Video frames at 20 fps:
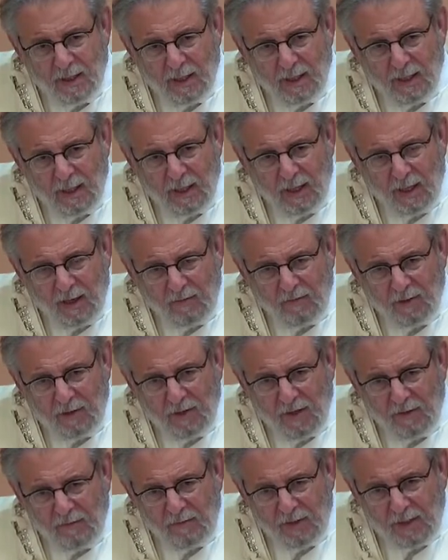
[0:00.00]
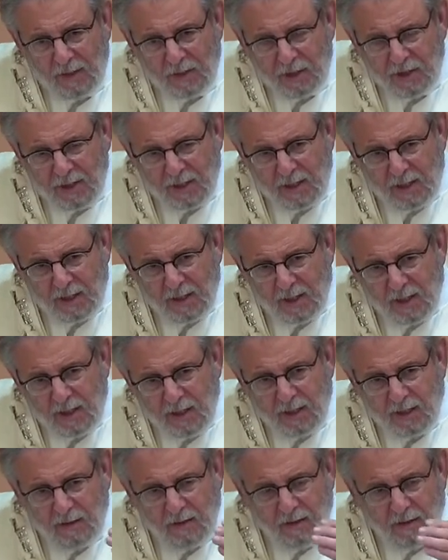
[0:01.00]
After they finished the
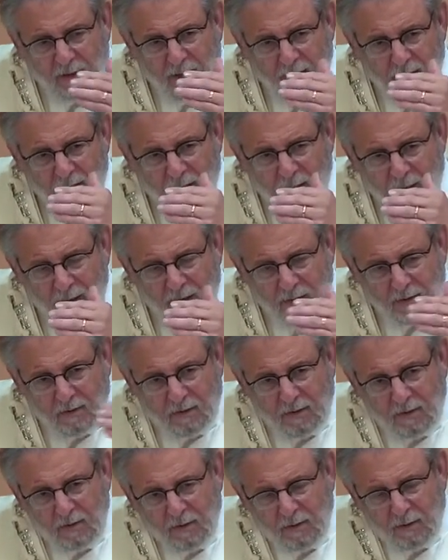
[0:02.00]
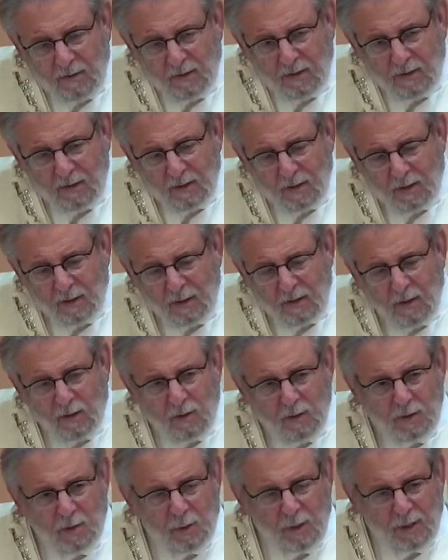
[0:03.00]
digging, the
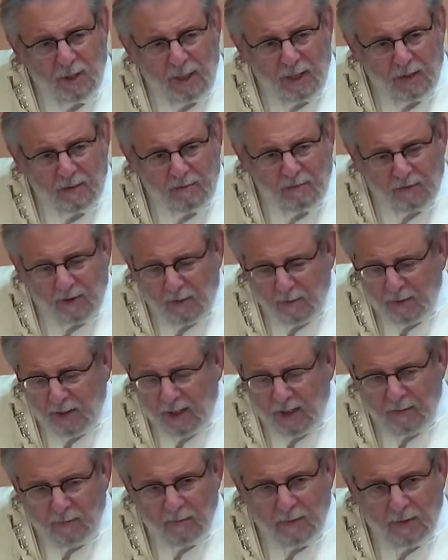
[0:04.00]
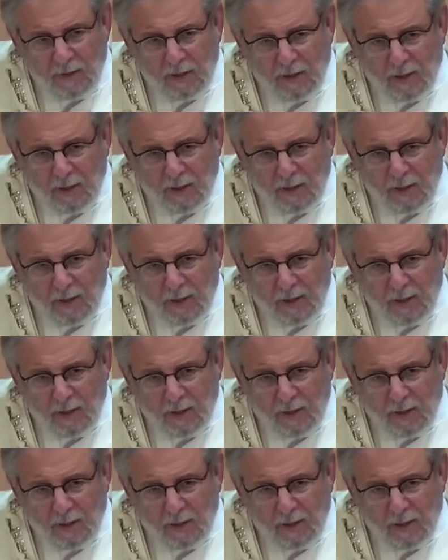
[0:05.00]
clothes were taken from them,